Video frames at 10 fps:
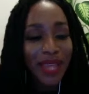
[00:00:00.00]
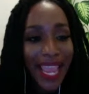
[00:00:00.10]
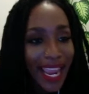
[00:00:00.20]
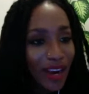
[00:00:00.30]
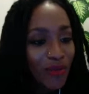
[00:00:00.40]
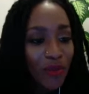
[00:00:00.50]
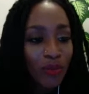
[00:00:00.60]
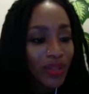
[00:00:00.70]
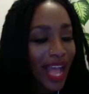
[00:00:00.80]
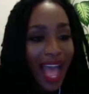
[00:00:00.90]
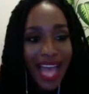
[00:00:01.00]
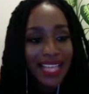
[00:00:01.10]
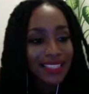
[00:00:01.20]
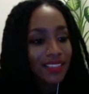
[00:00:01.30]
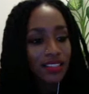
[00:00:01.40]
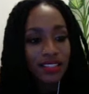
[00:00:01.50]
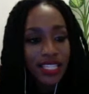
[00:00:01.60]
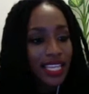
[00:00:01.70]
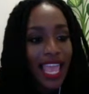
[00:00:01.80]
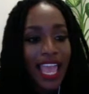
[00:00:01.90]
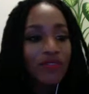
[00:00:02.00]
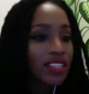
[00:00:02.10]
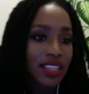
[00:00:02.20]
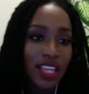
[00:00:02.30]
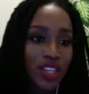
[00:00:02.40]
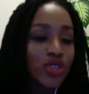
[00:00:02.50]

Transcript: air, eyes to see everything.